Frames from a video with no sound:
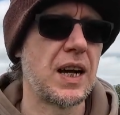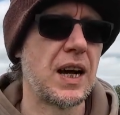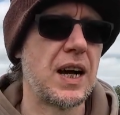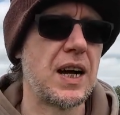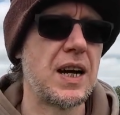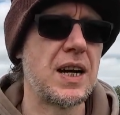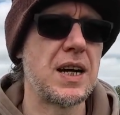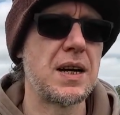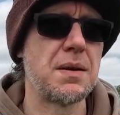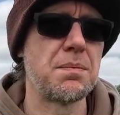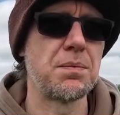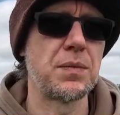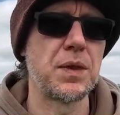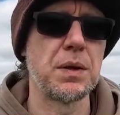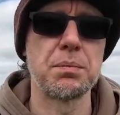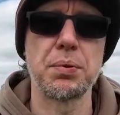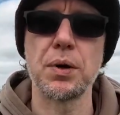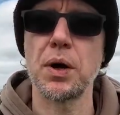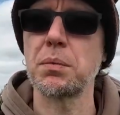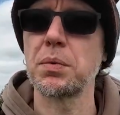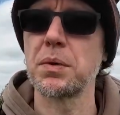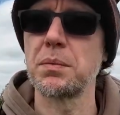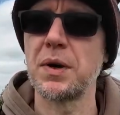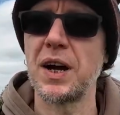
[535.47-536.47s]
The
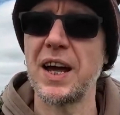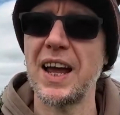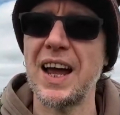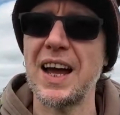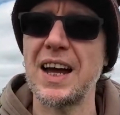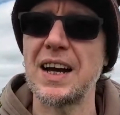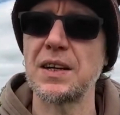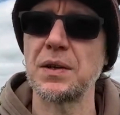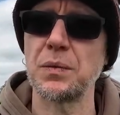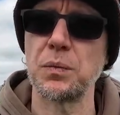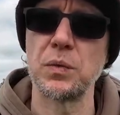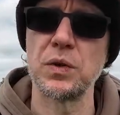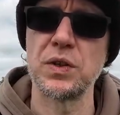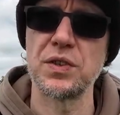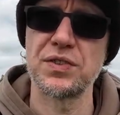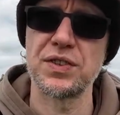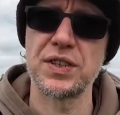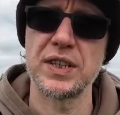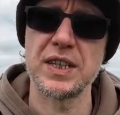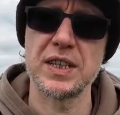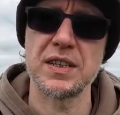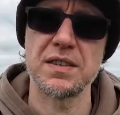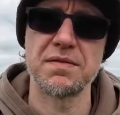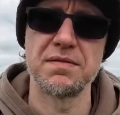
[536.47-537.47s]
problem I had was
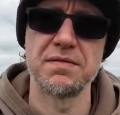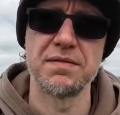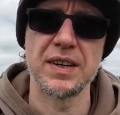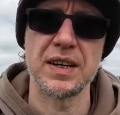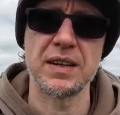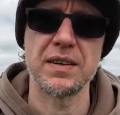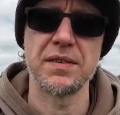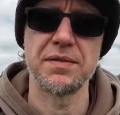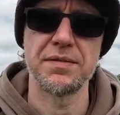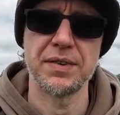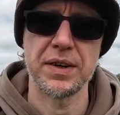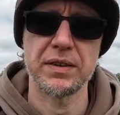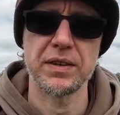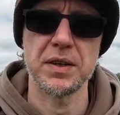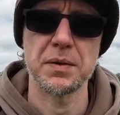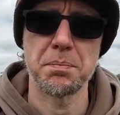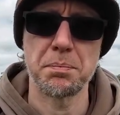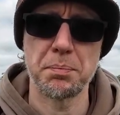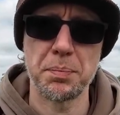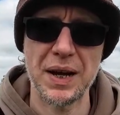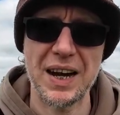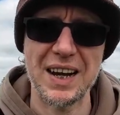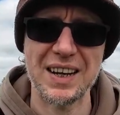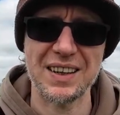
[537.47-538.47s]
that it's very, very
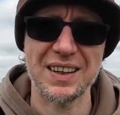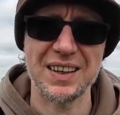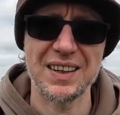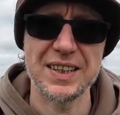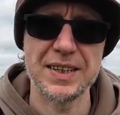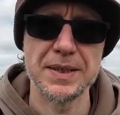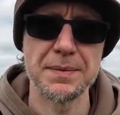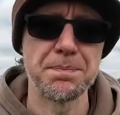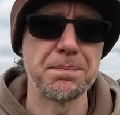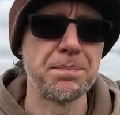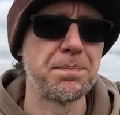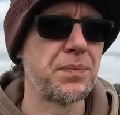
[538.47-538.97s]
backlit.